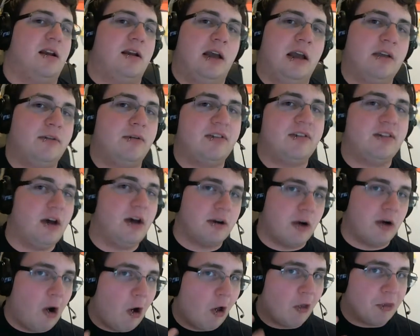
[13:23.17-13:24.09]
As we saw in
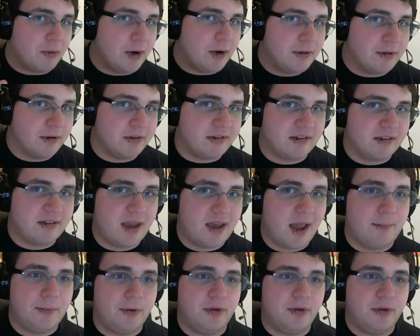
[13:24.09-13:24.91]
all 3 of those examples,